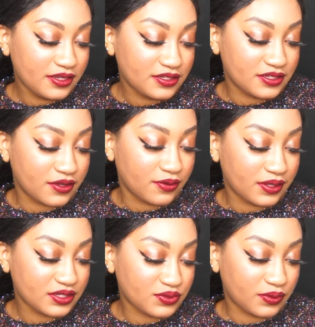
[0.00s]
So
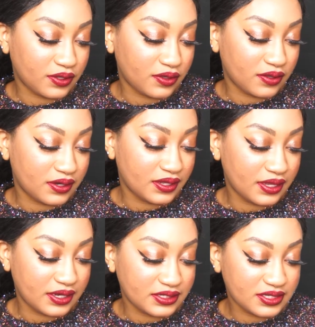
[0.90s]
that's really good,
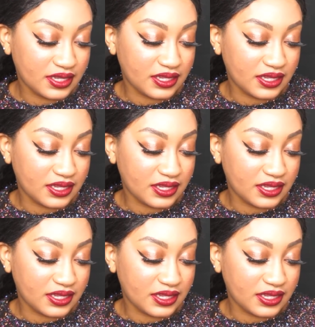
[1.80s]
and it's